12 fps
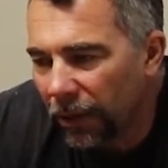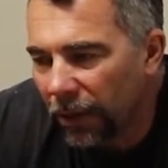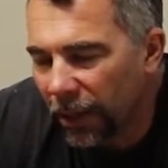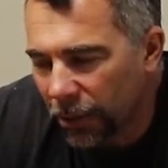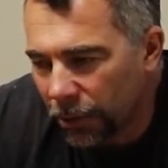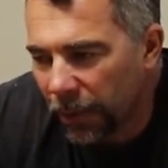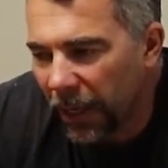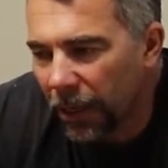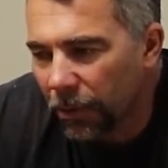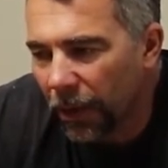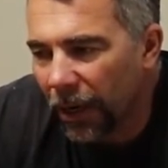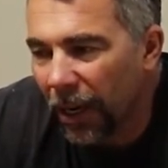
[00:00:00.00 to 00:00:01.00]
this
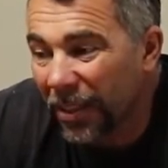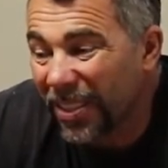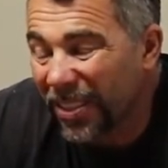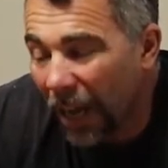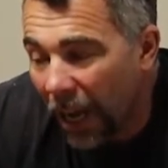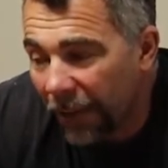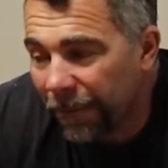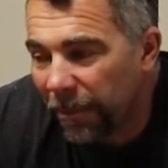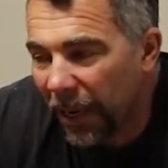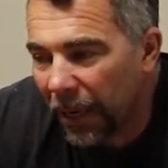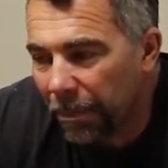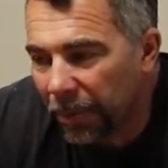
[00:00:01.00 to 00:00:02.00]
week we're on soft
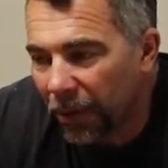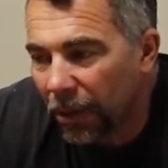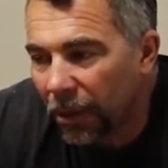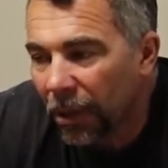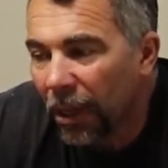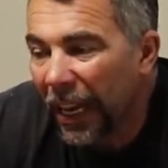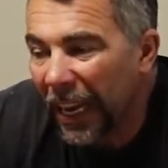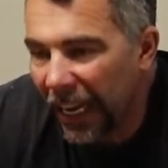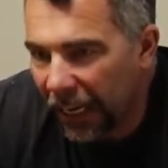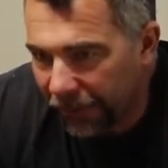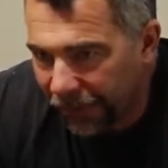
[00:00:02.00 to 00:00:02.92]
maple 8